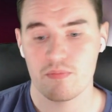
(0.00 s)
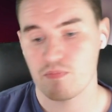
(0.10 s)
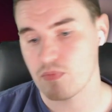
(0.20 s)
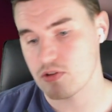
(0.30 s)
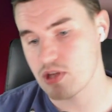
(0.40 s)

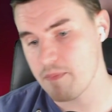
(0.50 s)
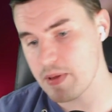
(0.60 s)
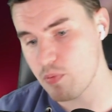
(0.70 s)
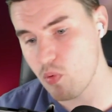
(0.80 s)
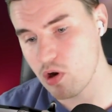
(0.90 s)
some
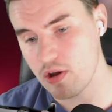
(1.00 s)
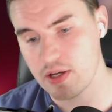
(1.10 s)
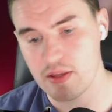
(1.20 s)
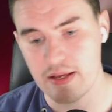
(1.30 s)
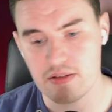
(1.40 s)
people will look
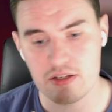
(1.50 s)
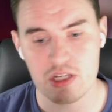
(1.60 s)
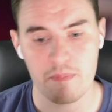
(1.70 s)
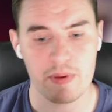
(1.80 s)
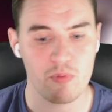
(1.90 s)
at this and
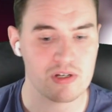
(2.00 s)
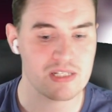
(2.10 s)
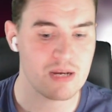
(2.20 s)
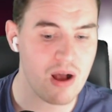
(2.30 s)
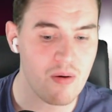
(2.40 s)
some people will
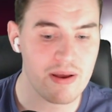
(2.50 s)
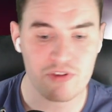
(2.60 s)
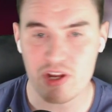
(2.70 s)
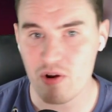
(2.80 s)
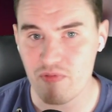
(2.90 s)
say, well, in
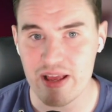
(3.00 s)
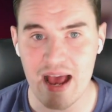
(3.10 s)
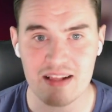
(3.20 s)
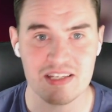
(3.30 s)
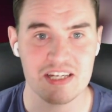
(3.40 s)

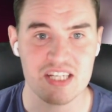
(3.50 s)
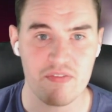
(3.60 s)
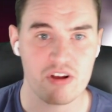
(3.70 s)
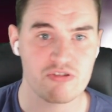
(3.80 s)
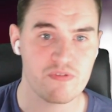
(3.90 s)
reality,
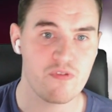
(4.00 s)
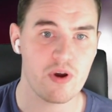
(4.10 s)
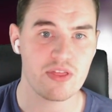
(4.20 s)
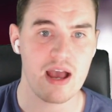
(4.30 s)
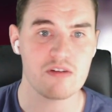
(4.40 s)

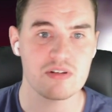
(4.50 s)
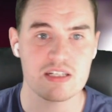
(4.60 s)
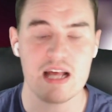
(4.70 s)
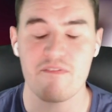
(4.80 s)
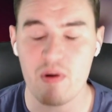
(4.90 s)
740,000,
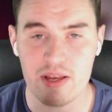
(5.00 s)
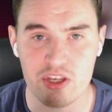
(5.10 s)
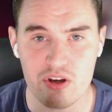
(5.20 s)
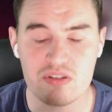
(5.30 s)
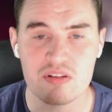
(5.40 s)
is that very
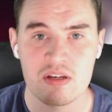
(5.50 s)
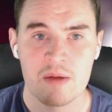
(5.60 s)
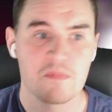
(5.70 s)
good?